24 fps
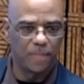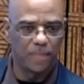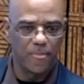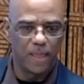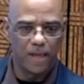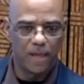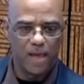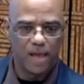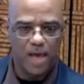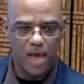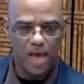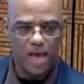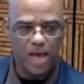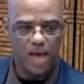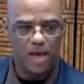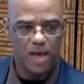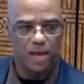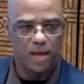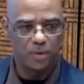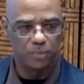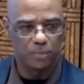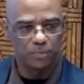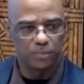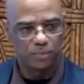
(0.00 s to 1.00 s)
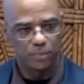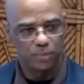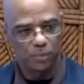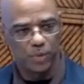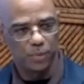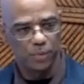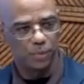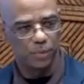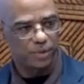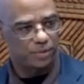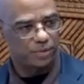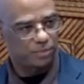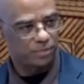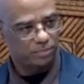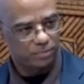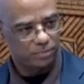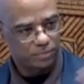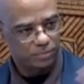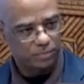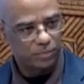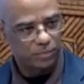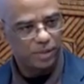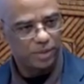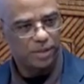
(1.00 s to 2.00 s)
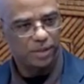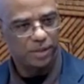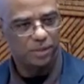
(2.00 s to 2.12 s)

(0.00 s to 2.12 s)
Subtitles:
and we would, you know,